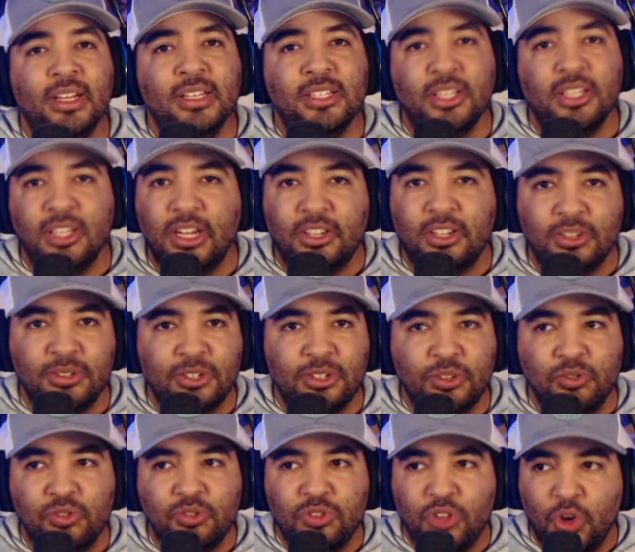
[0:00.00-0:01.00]
Sadakos
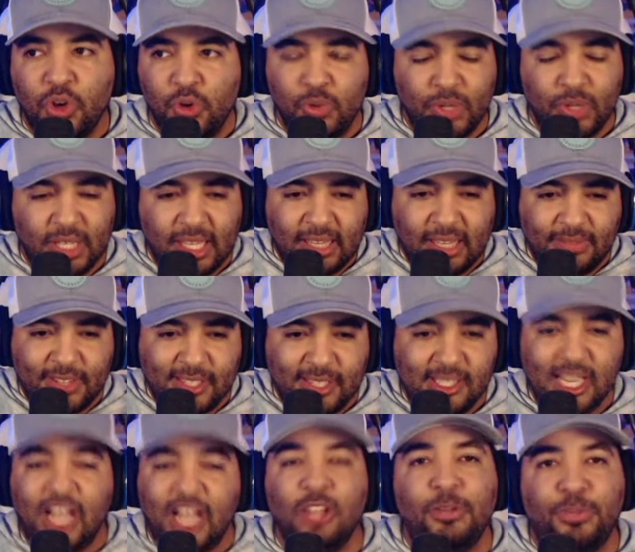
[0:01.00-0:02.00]
who don't even
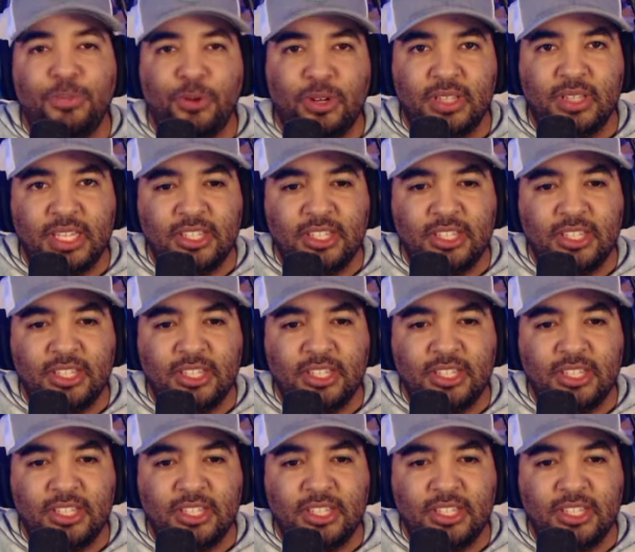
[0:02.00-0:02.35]
teleport.